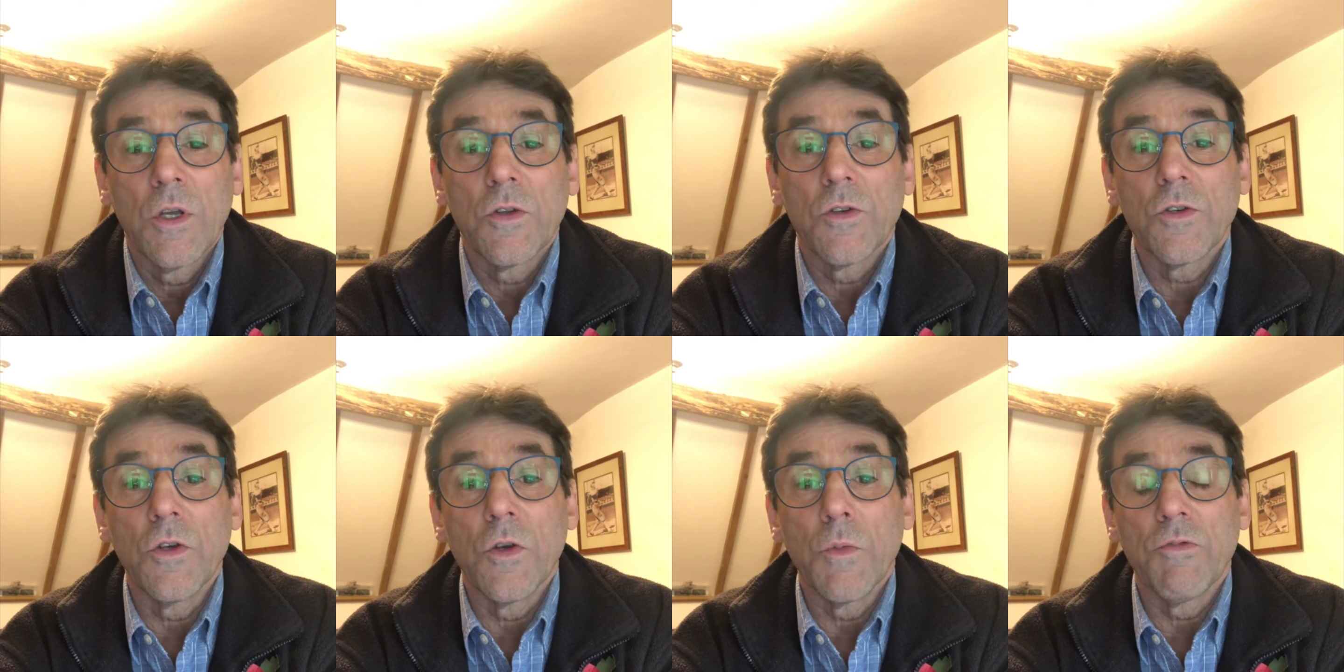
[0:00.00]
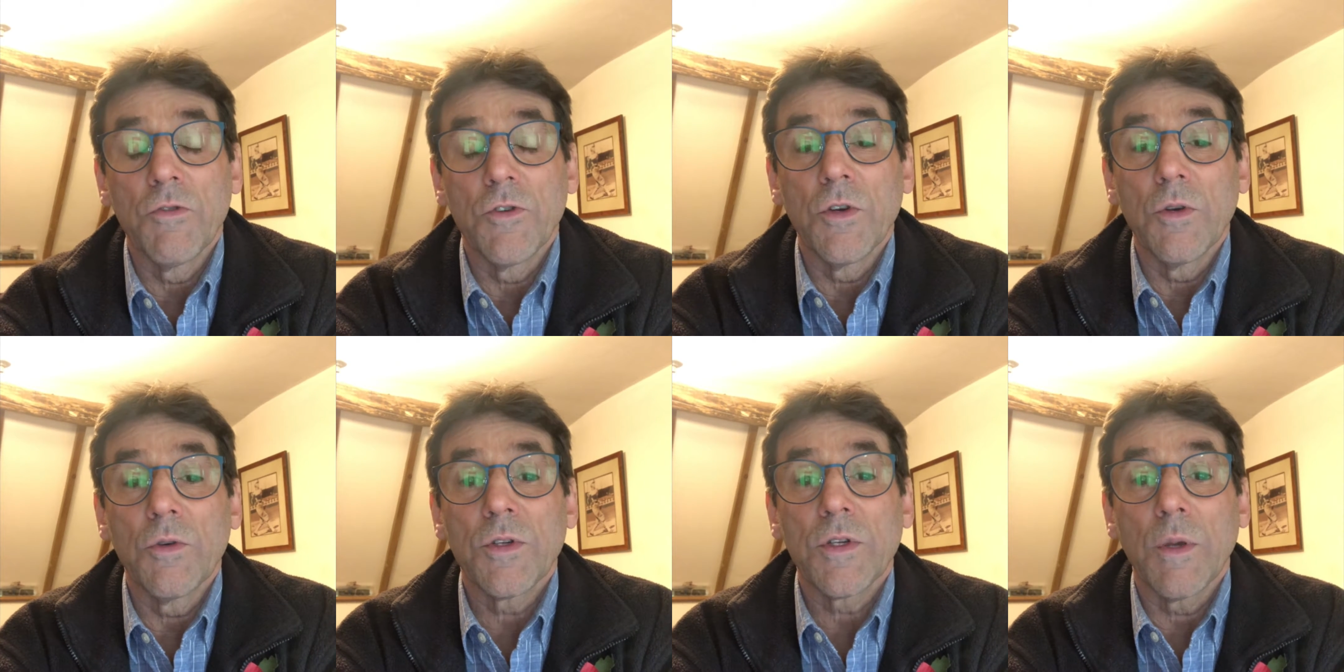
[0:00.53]
to
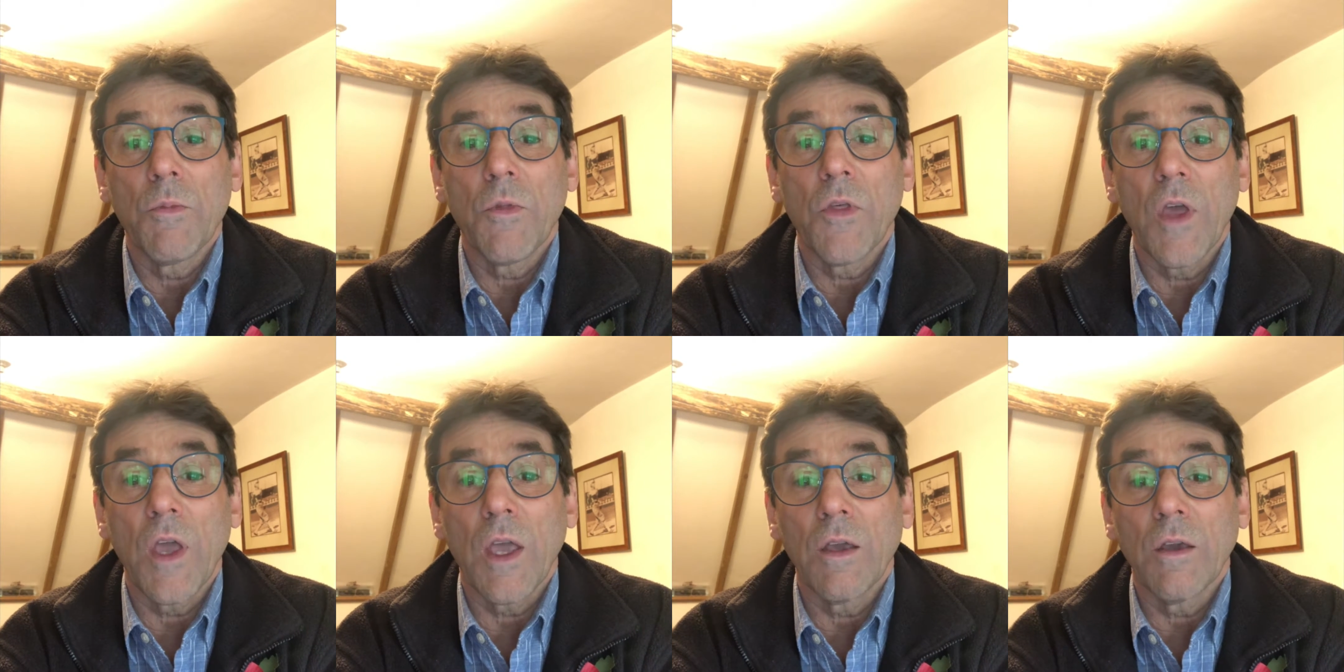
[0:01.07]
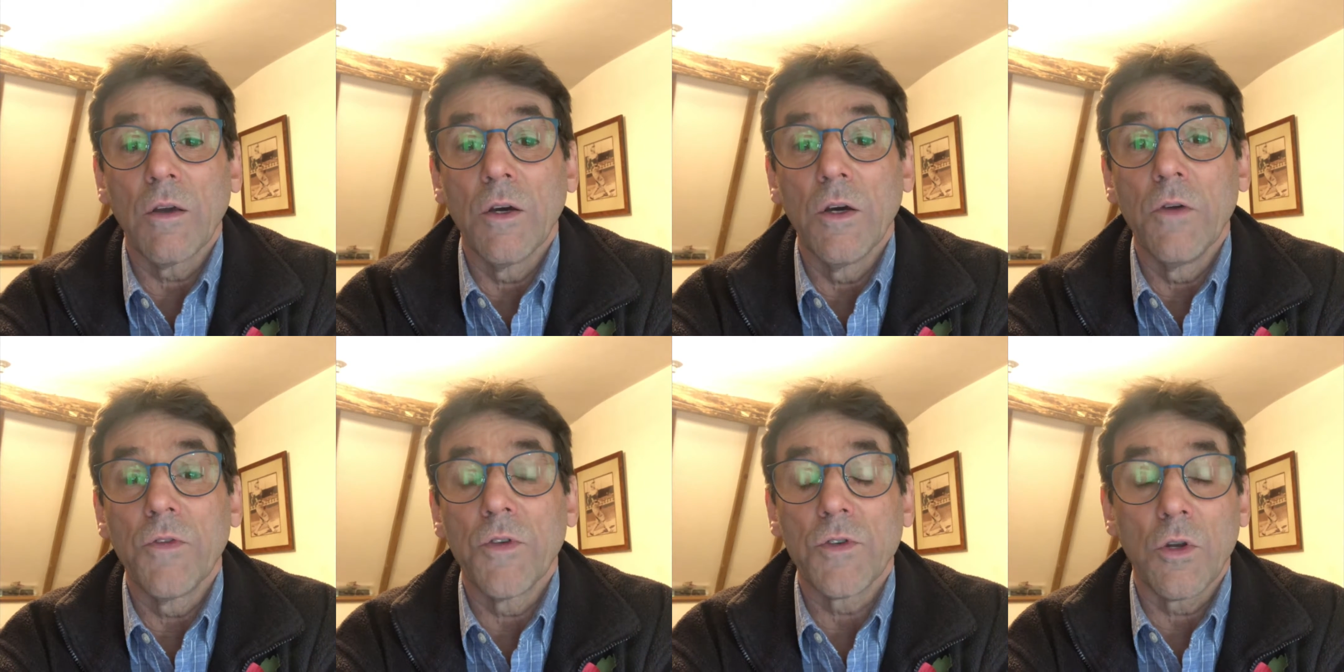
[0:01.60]
produce something
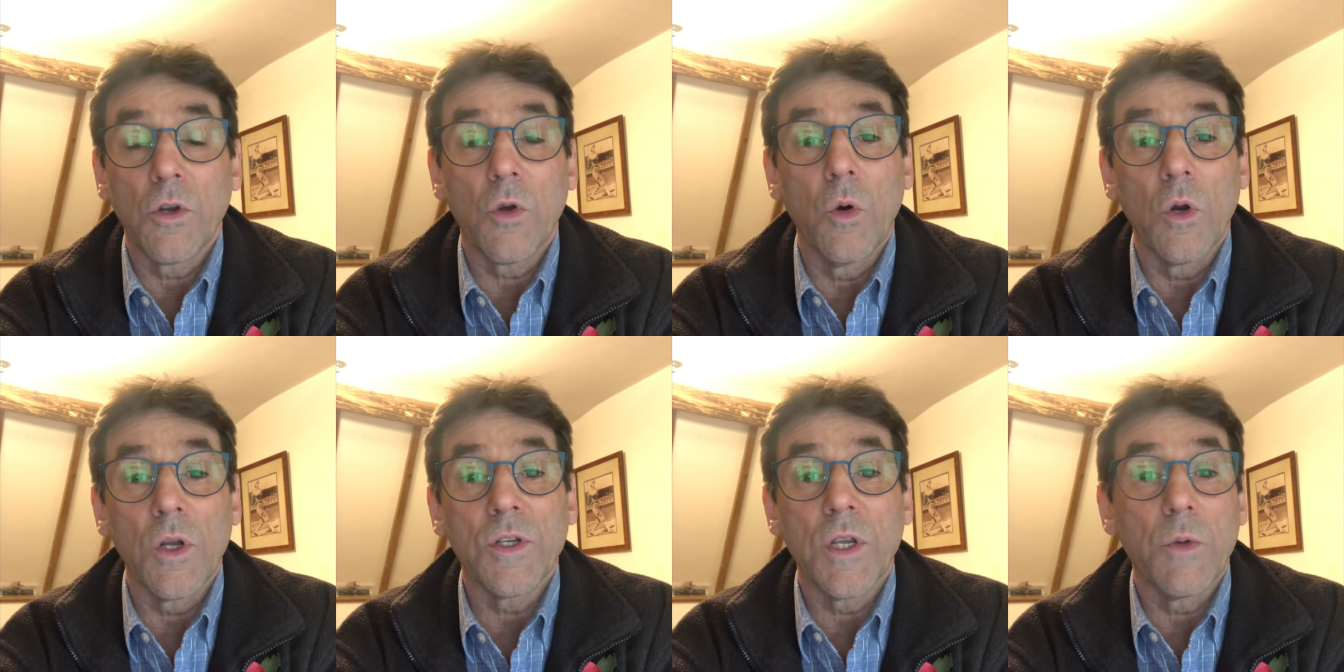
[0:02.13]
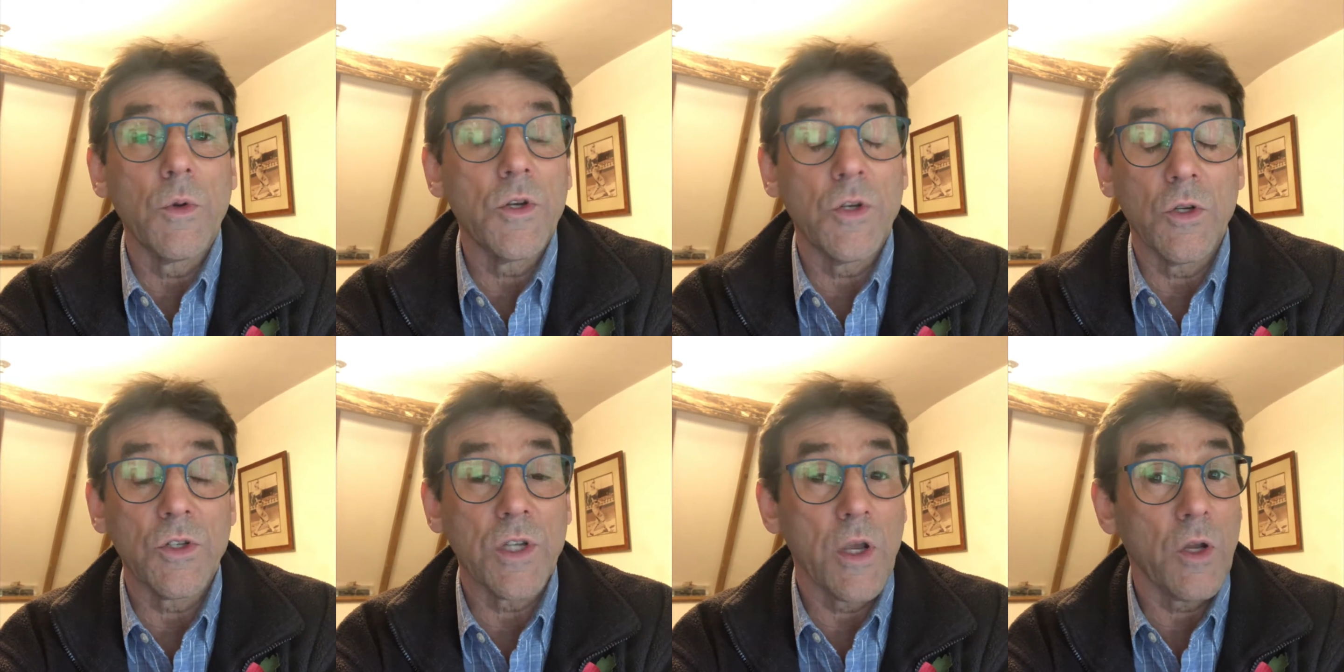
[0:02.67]
of the sort of quality which
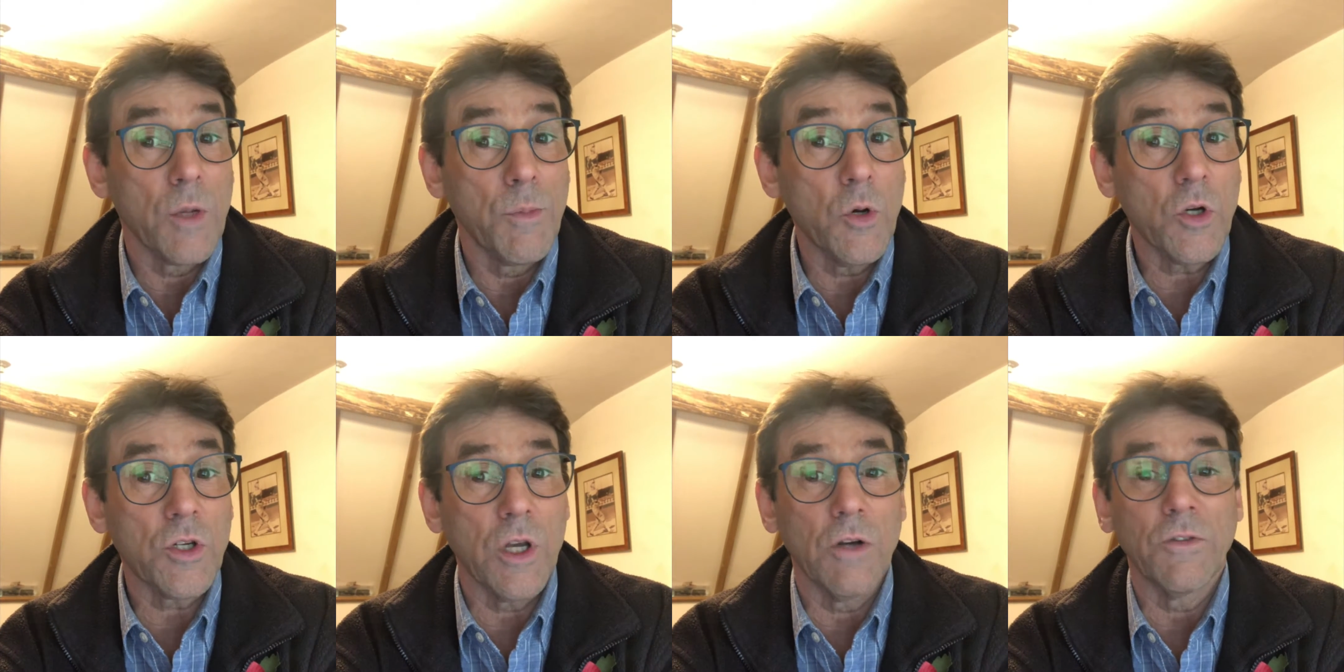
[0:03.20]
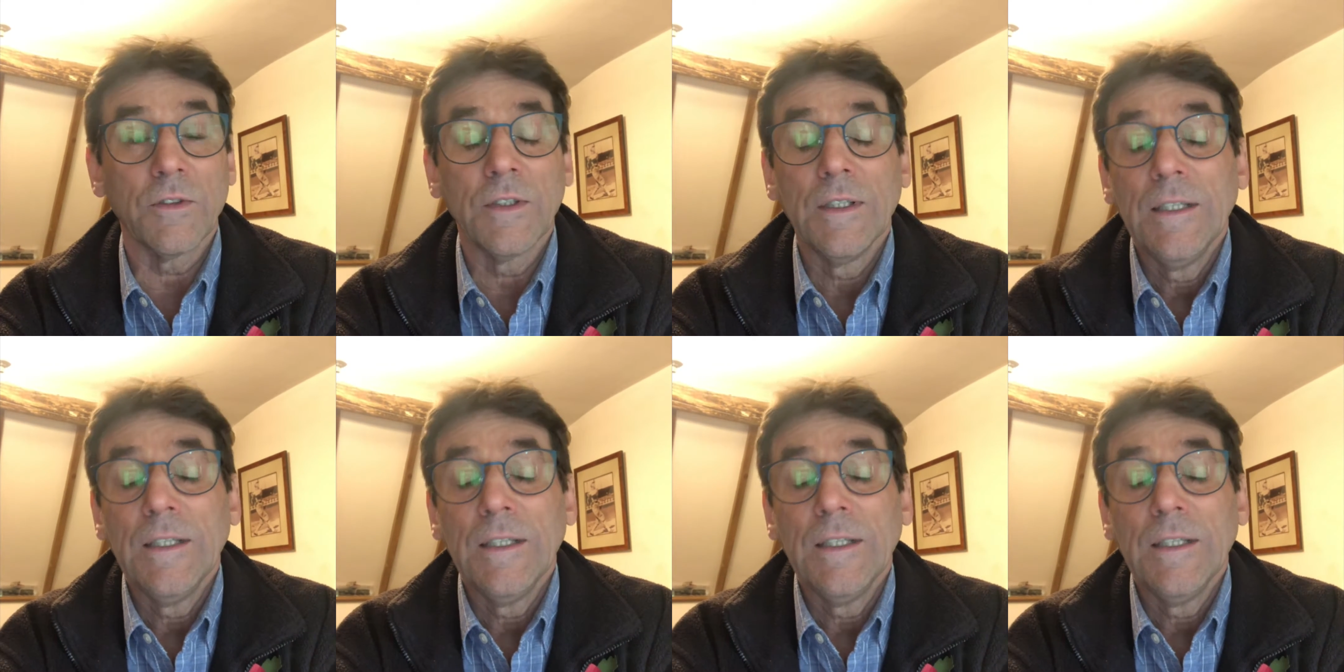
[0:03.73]
you see on a bookshelf.